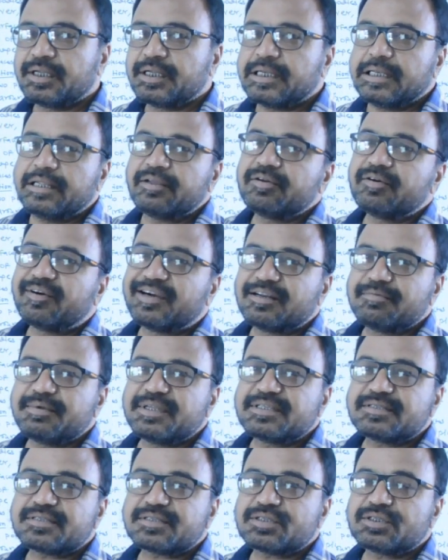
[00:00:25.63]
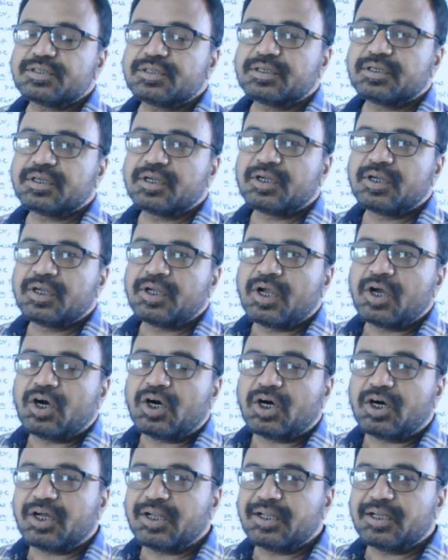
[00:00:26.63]
Living world means
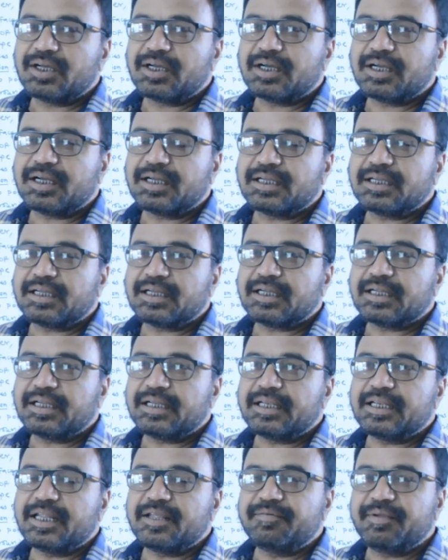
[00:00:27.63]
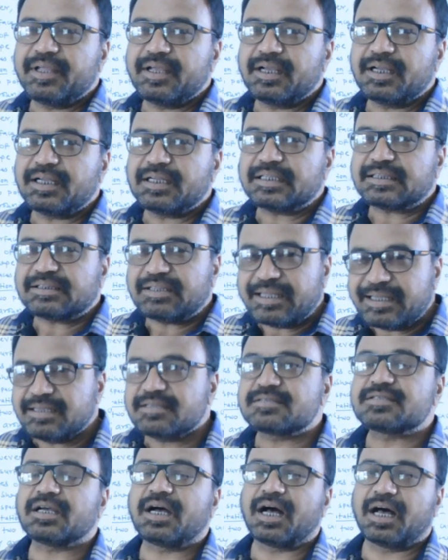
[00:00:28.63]
all living
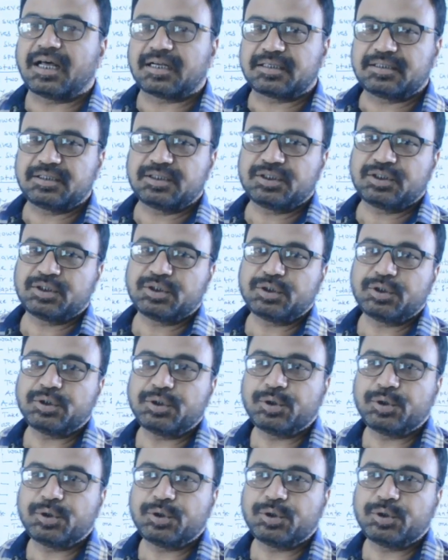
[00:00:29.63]
things are.